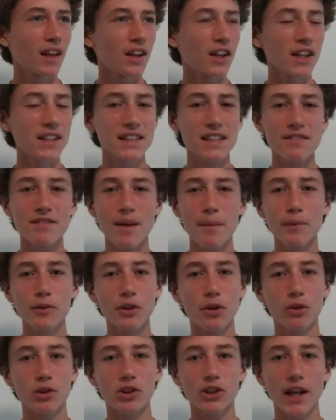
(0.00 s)
Let's give them a
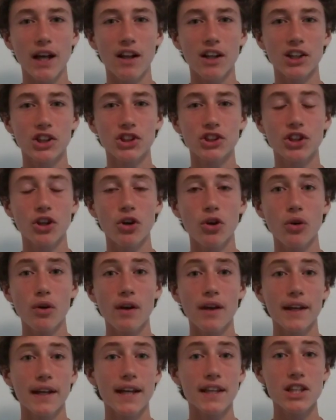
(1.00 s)
little challenge. So
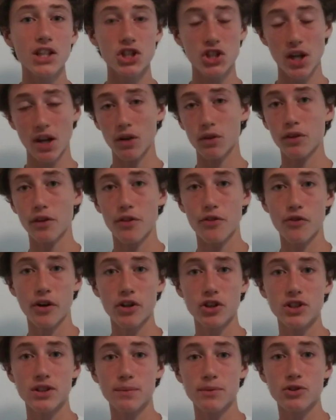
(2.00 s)
get this channel to
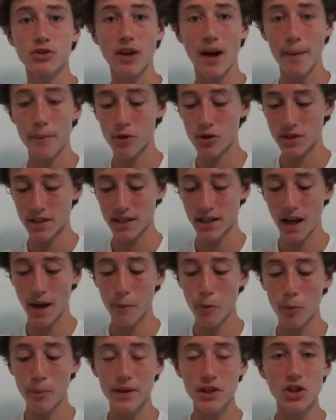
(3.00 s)
300 subscribers and I
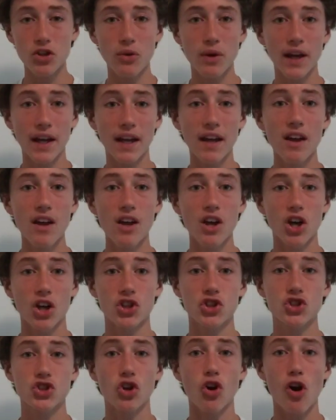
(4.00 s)
will be doing a
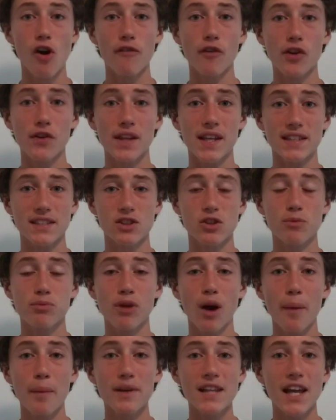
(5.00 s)
solve on this. It'll
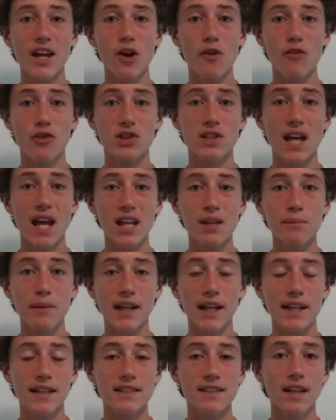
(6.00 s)
probably take over 10
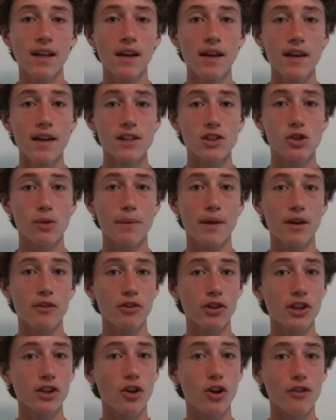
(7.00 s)
minutes. So it'll be a
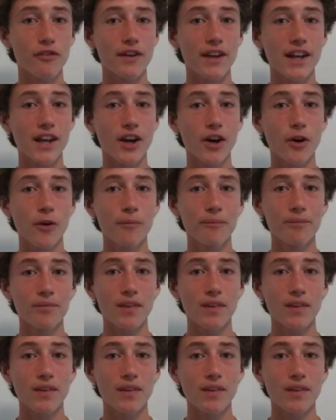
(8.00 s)
really long video.